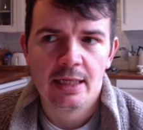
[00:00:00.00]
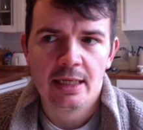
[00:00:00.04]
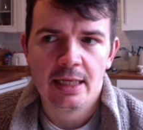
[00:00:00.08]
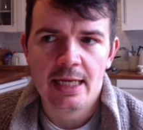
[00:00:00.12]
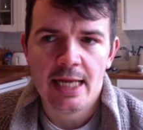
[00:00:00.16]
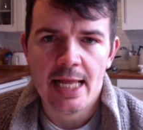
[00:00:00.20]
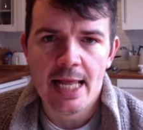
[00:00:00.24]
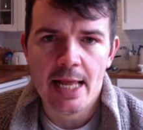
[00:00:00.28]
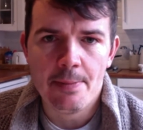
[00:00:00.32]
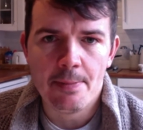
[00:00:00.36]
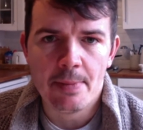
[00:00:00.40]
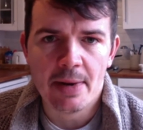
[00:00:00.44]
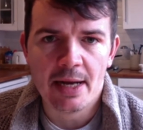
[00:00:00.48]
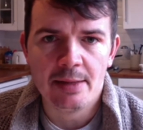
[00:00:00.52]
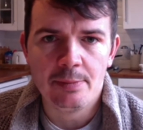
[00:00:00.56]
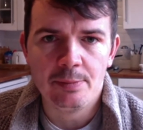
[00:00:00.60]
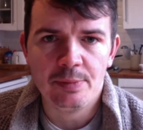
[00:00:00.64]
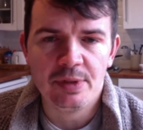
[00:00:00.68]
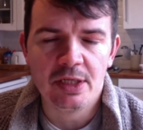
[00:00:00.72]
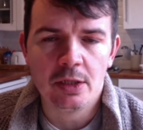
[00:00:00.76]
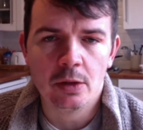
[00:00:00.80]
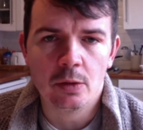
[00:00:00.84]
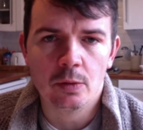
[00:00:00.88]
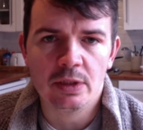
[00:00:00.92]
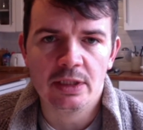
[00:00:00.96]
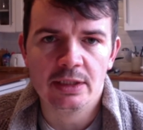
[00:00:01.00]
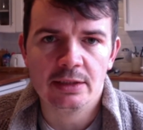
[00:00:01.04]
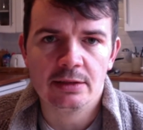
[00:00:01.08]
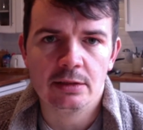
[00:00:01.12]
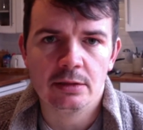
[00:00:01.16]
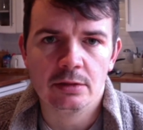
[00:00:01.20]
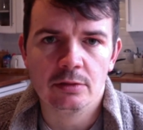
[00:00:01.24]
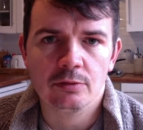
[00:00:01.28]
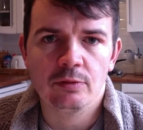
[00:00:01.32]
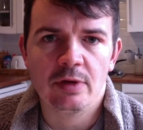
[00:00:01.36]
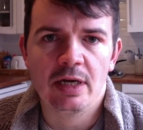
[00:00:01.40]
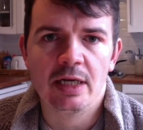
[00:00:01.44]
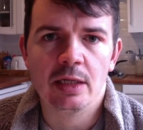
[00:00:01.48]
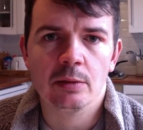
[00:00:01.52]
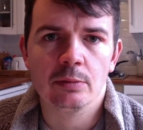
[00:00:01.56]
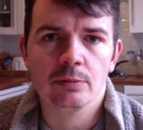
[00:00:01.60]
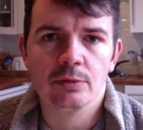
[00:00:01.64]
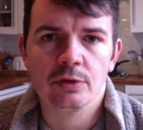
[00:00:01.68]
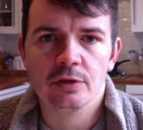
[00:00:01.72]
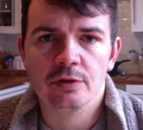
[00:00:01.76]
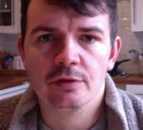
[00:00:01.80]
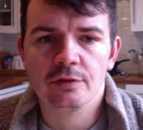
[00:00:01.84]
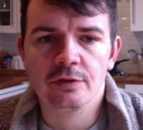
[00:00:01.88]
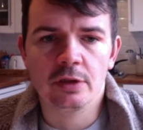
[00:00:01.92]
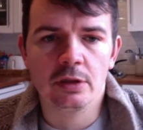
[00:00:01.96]
it might be going into the realms
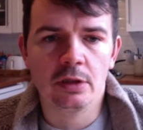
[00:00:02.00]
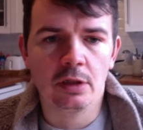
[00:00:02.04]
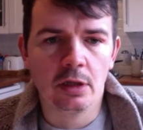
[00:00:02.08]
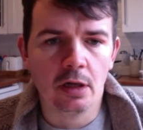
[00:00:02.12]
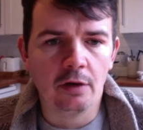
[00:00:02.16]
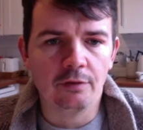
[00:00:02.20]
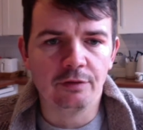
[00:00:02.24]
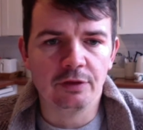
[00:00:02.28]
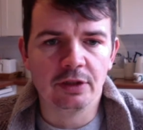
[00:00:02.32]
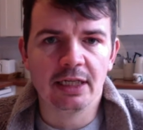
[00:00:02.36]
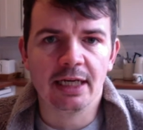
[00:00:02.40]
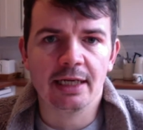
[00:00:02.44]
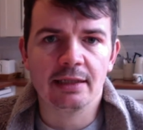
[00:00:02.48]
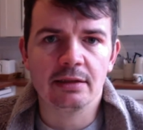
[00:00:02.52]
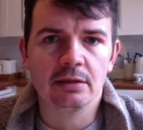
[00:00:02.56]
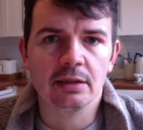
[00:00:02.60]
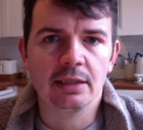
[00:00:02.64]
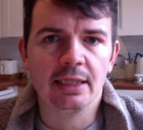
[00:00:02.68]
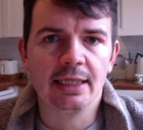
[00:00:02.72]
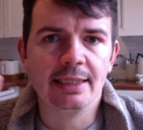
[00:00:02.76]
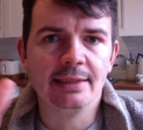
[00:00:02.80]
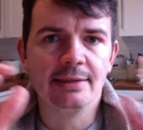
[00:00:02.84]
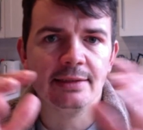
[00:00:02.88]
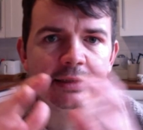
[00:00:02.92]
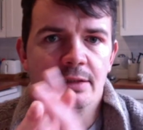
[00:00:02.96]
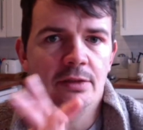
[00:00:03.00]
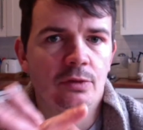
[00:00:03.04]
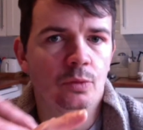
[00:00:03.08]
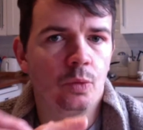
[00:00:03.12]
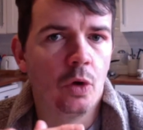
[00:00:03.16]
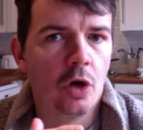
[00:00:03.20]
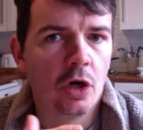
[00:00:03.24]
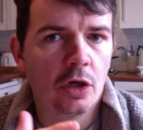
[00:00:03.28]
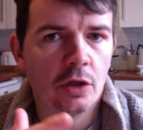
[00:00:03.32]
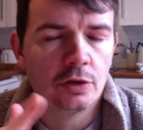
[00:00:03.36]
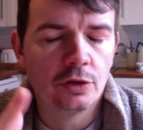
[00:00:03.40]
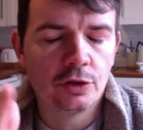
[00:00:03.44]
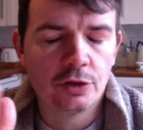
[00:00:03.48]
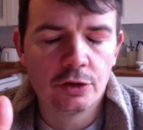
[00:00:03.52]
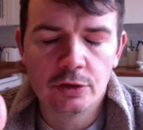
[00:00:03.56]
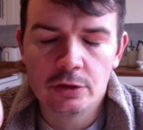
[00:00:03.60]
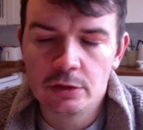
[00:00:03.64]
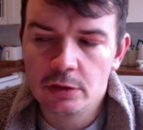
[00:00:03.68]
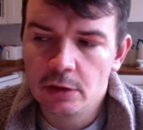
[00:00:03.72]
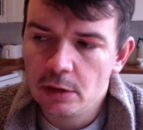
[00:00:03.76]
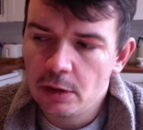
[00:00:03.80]
of a kind of ladies watch.